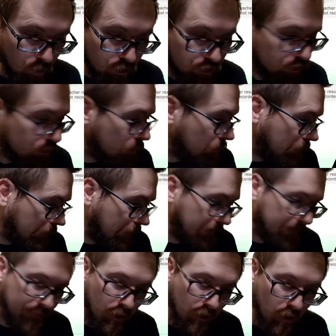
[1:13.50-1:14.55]
do
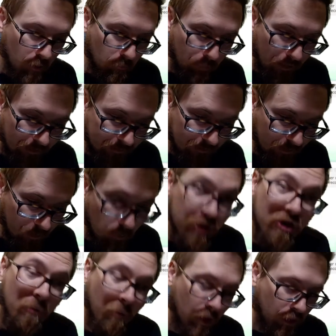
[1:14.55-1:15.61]
this, basically what you
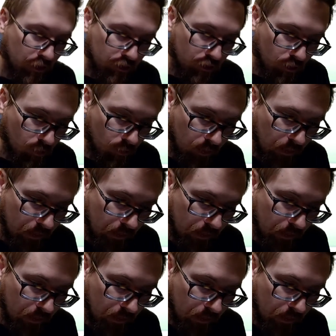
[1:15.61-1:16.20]
want to do